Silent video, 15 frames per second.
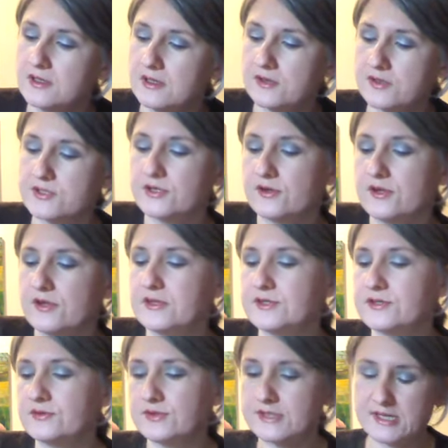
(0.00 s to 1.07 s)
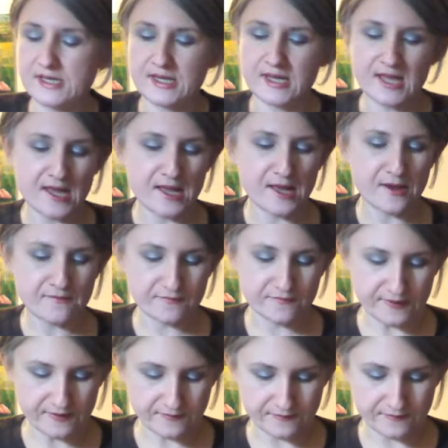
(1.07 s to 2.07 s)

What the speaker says: I'll show you the tools that I have.